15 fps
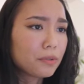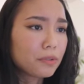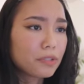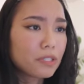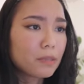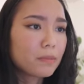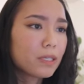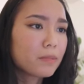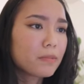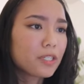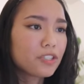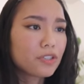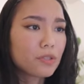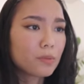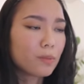or sometimes I
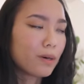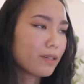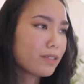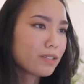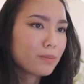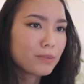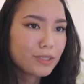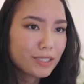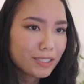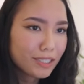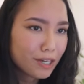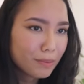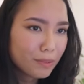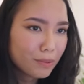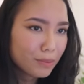just want someone to tell me